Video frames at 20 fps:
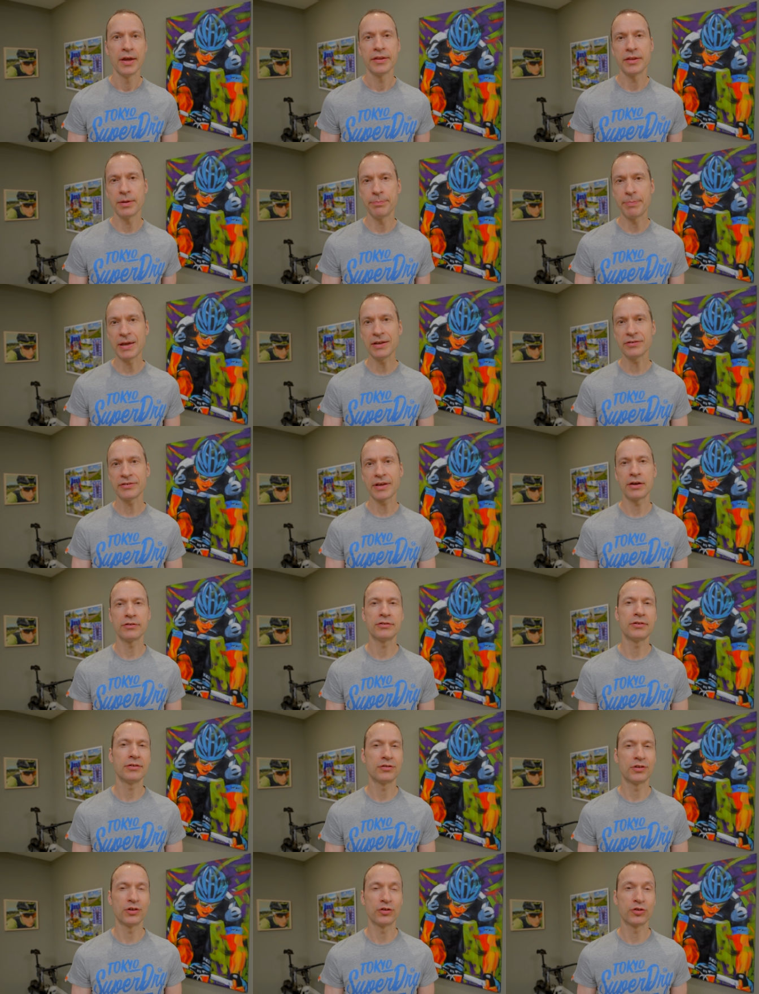The base
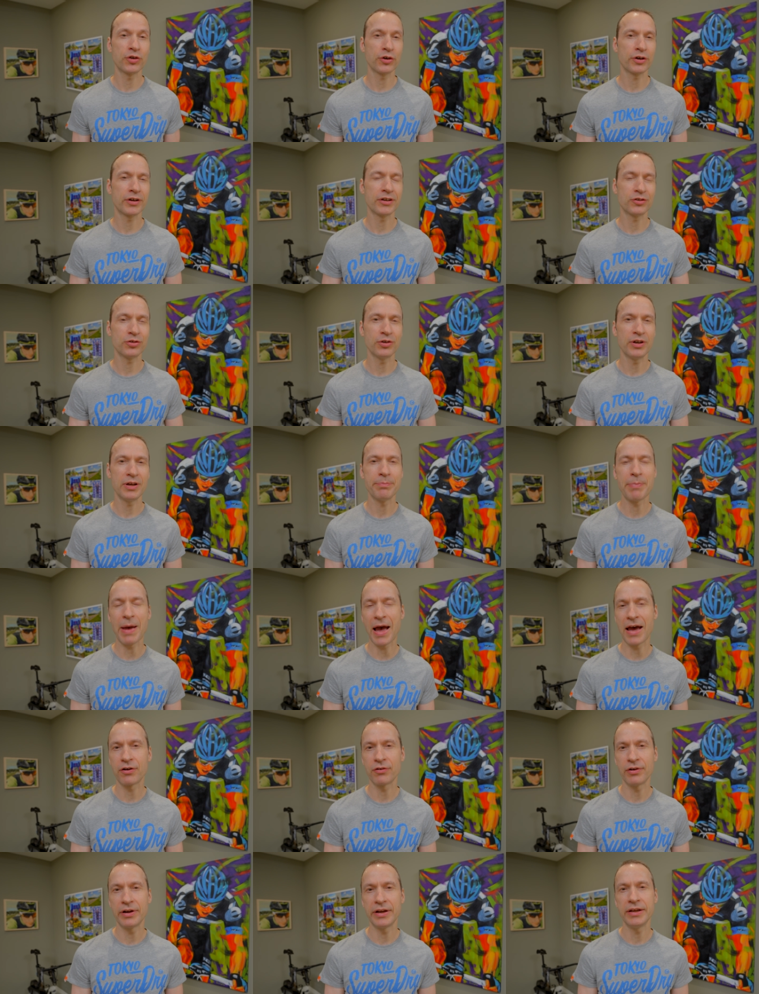houses the circuitry,
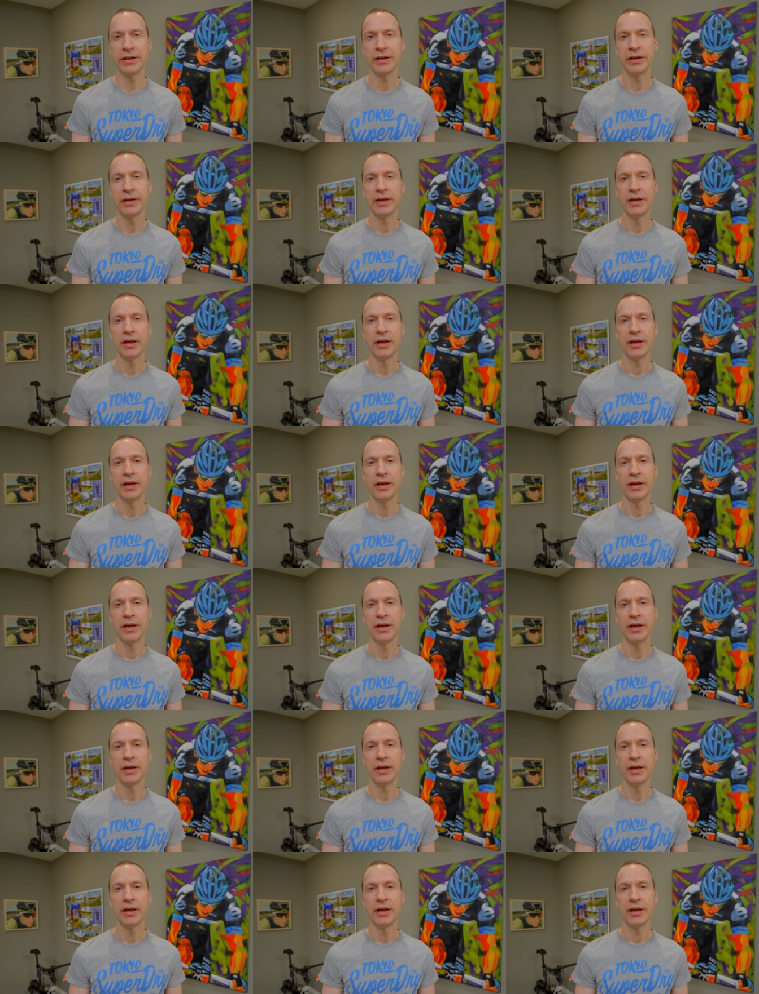battery,